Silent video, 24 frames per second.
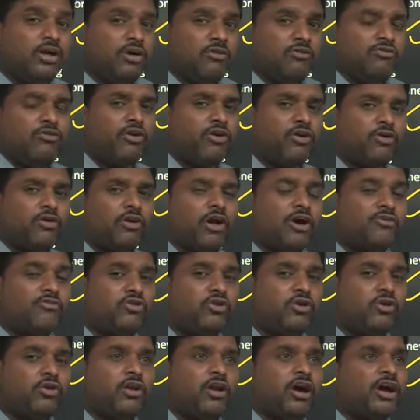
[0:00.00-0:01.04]
4 o'clock.
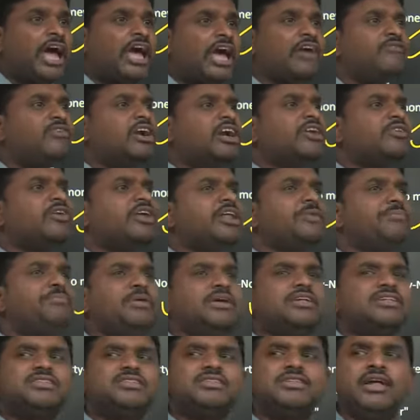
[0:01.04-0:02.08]
4 o'clock I felt very
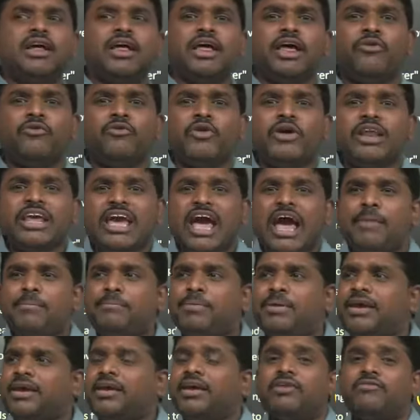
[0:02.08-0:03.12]
peace, very
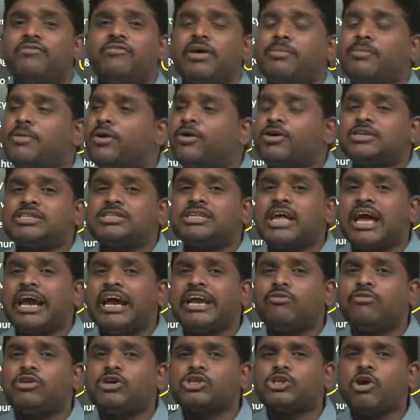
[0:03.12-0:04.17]
happy. Why? Because
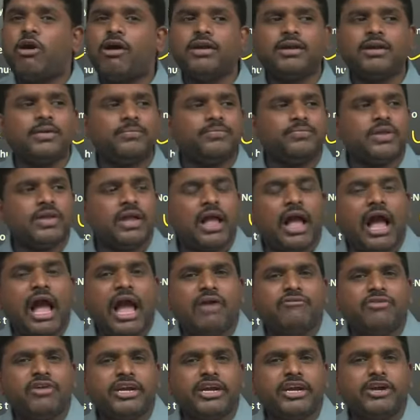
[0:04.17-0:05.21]
it was hot,
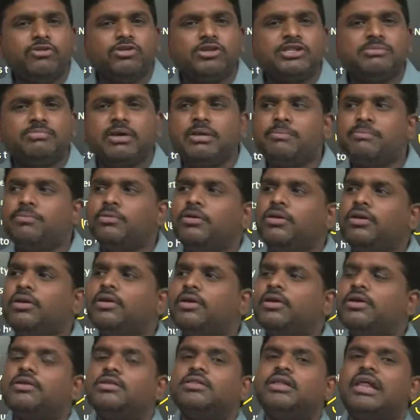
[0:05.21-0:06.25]
I went into swimming pool,
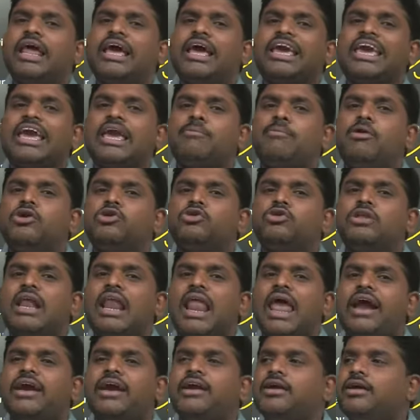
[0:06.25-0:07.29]
then I came on to the
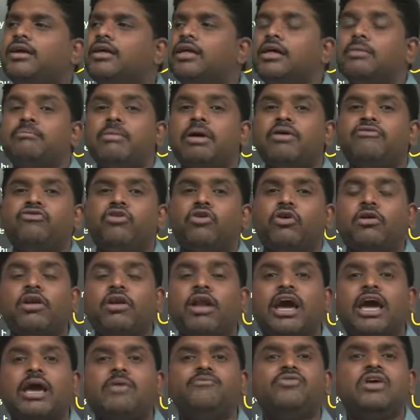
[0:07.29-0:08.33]
land. By 4
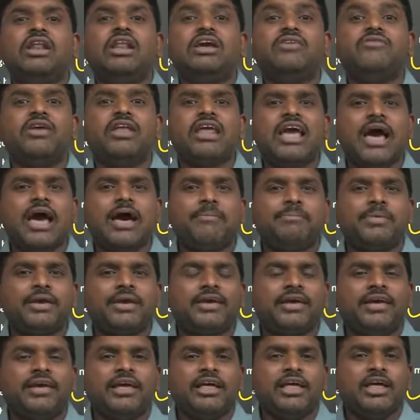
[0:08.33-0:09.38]
o'clock I am feeling very
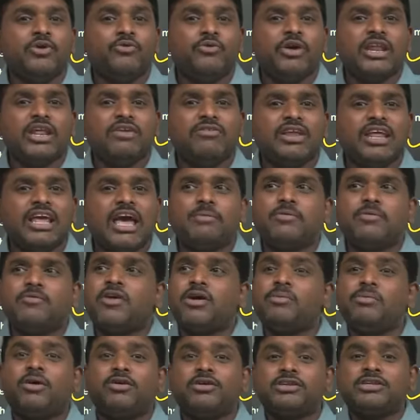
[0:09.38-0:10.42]
happy, very happy.
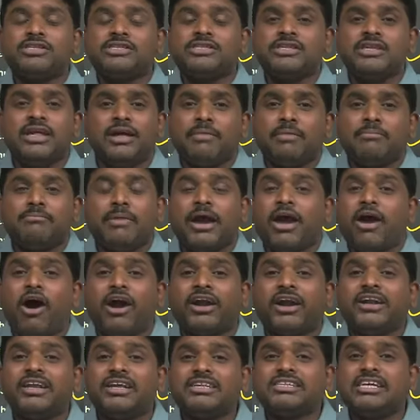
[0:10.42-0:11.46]
Why? Because my
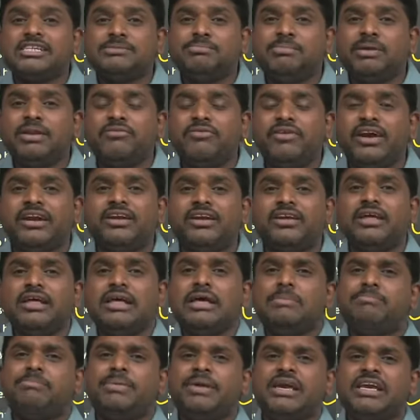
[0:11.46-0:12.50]
hotness has been went.
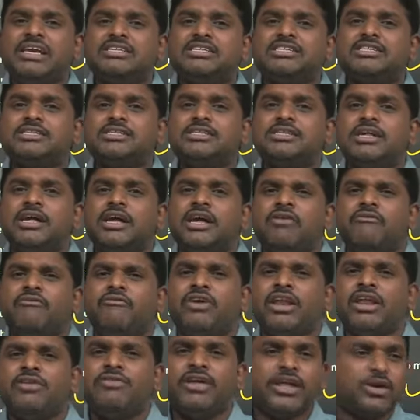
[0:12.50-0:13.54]
Peace,
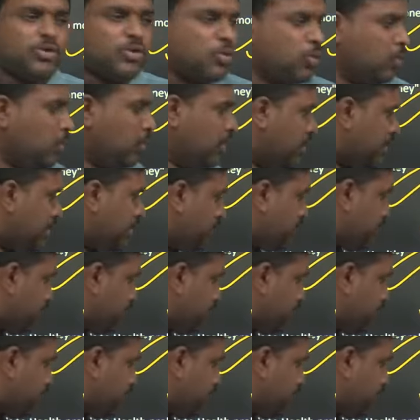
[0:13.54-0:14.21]
very cool.